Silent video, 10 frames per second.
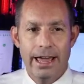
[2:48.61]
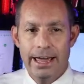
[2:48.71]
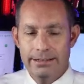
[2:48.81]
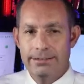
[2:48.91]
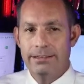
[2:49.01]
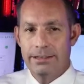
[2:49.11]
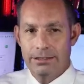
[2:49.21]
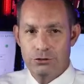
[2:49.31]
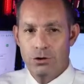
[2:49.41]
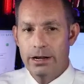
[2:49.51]
Hence, the
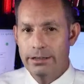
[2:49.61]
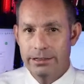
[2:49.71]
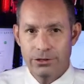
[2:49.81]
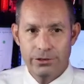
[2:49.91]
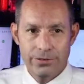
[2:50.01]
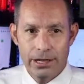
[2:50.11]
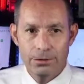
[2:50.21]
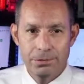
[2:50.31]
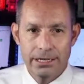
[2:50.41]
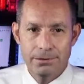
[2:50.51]
drug that they're
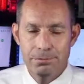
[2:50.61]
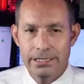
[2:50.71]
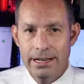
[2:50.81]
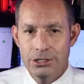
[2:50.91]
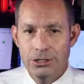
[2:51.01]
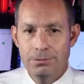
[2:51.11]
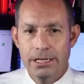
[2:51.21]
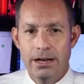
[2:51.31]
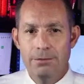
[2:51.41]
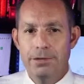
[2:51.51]
developing can potentially
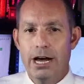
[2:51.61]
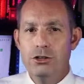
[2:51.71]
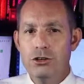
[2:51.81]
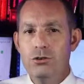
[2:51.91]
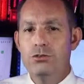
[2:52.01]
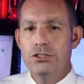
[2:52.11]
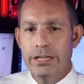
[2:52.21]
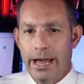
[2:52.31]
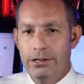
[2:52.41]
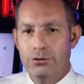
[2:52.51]
become a new
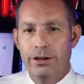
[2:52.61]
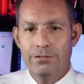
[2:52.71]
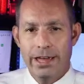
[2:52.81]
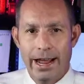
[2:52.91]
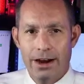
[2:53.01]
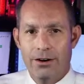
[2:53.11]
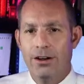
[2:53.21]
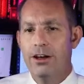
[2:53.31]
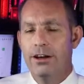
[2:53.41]
standard of care